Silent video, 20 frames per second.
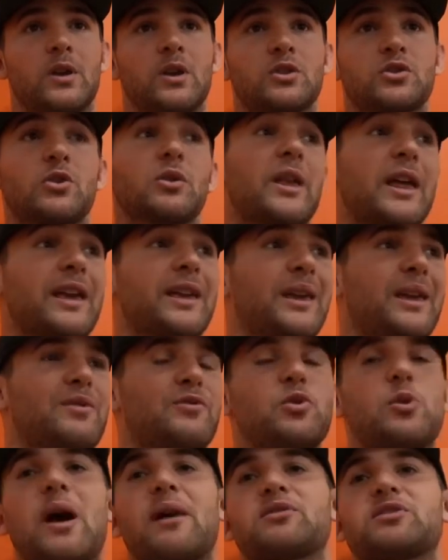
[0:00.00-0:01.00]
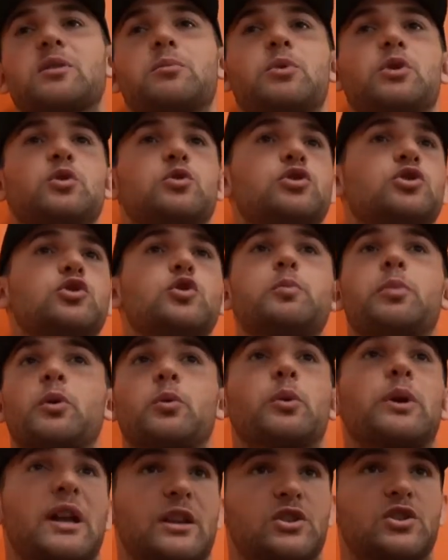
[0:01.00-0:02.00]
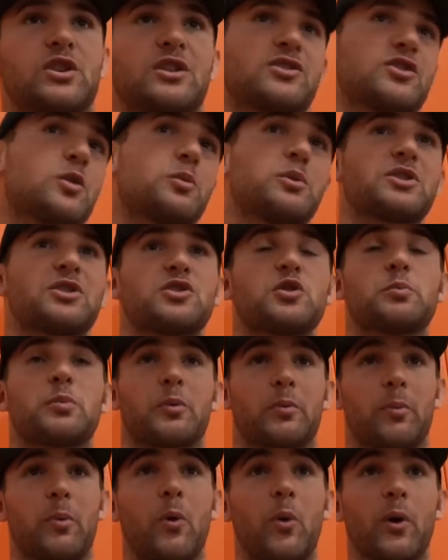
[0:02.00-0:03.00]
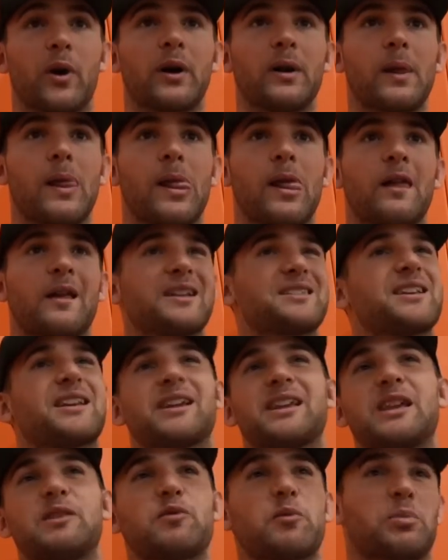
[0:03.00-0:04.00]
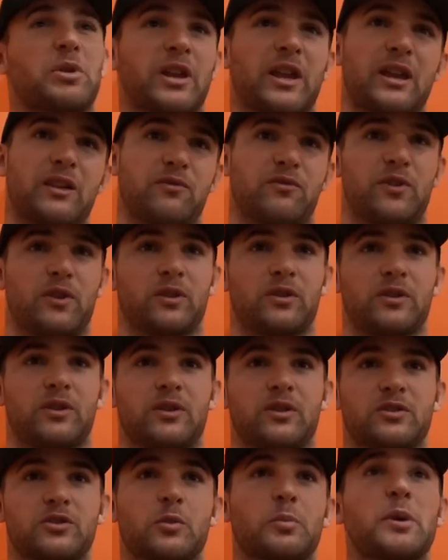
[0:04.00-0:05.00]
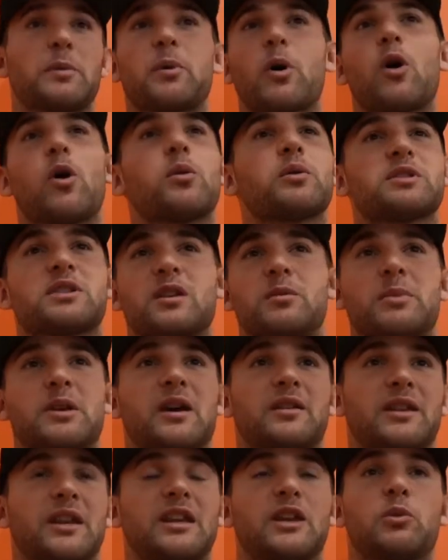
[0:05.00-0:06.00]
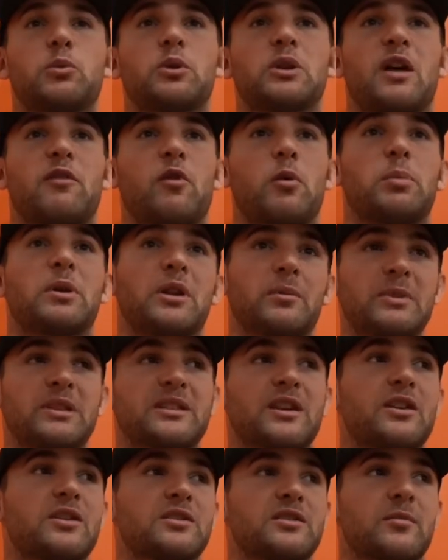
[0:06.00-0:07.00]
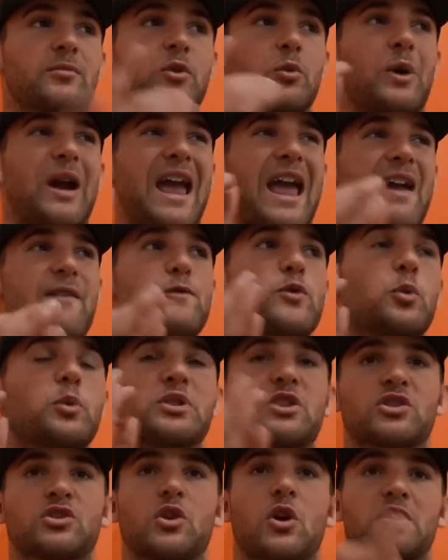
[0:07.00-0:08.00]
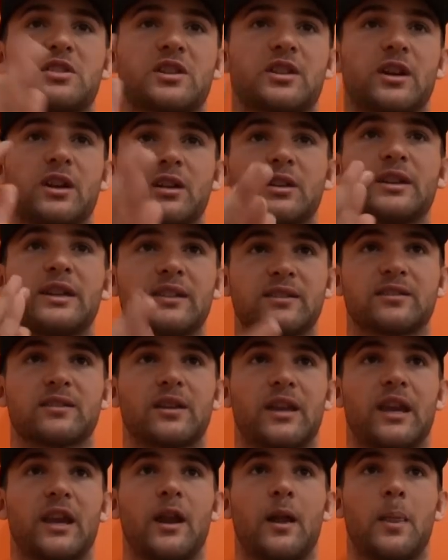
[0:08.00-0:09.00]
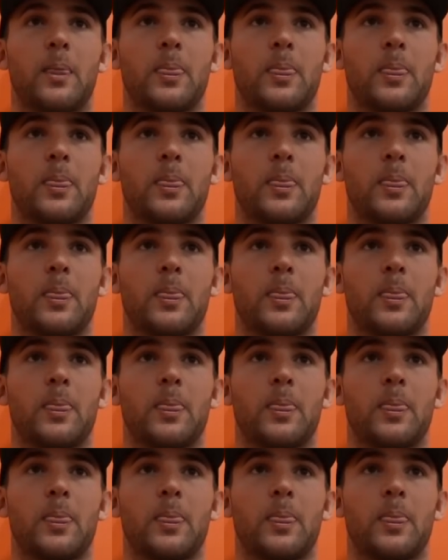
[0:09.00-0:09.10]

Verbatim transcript: So, like, if you have someone who's super rich and someone super poor, that's not an even playing field. So people are always going to be on the equal level. But let me tell you something where everyone starts on a clean slate.